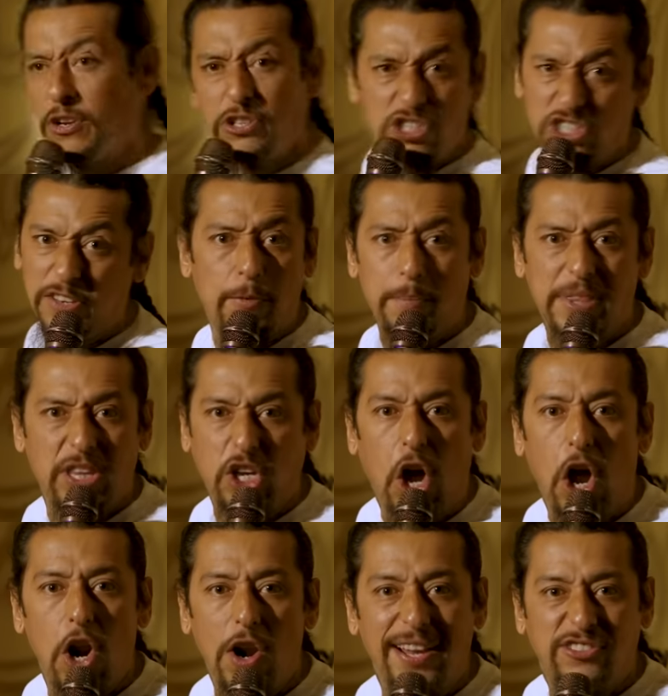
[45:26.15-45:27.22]
I'll just leave them in the
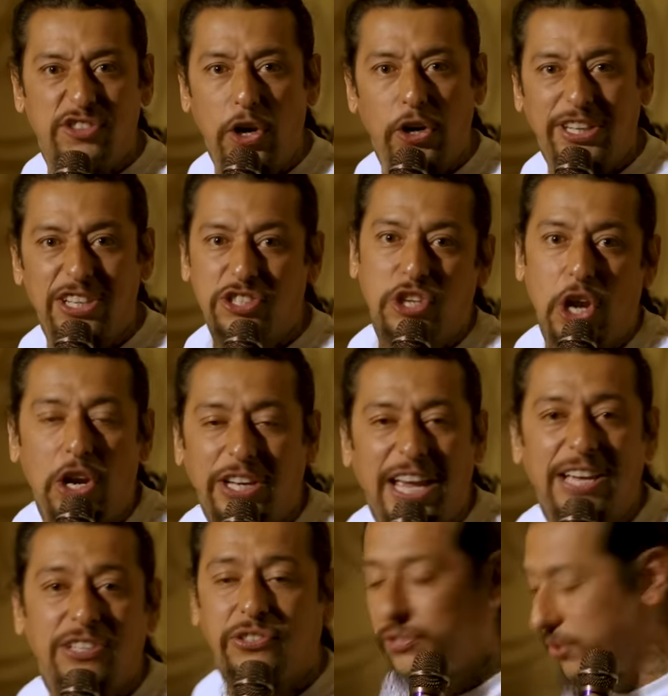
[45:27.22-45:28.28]
car at Circus
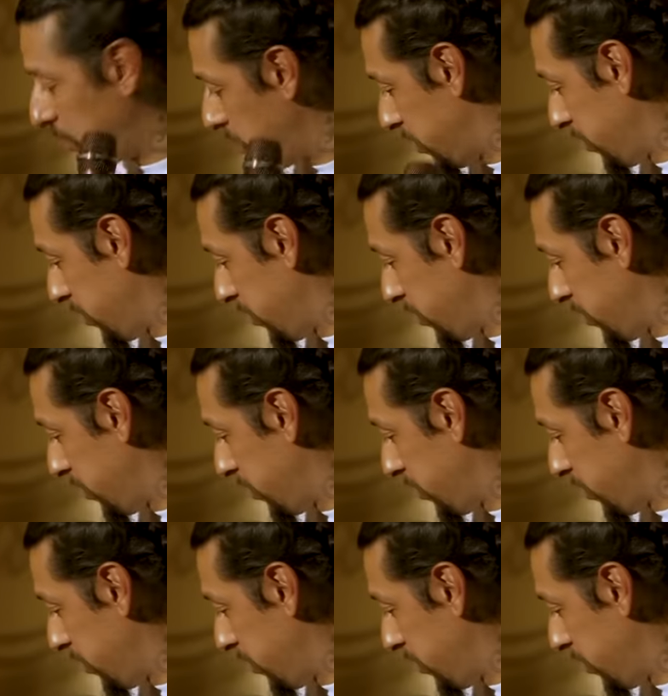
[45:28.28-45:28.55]
Circus.